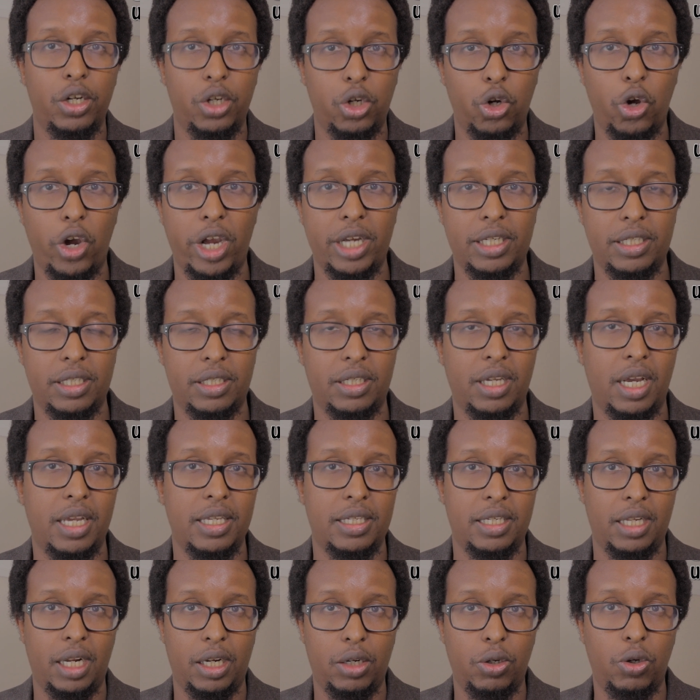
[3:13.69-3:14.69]
not
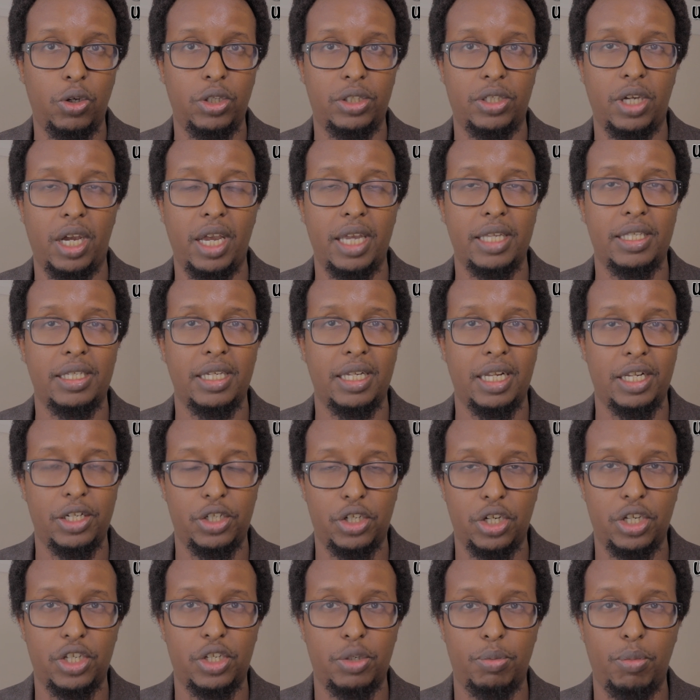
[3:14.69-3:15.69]
exercising and not dieting
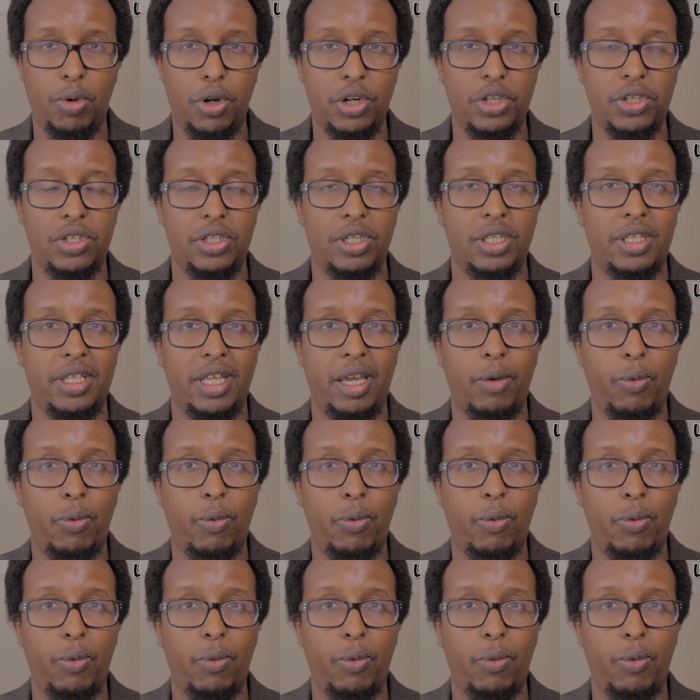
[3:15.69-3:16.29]
and just monitored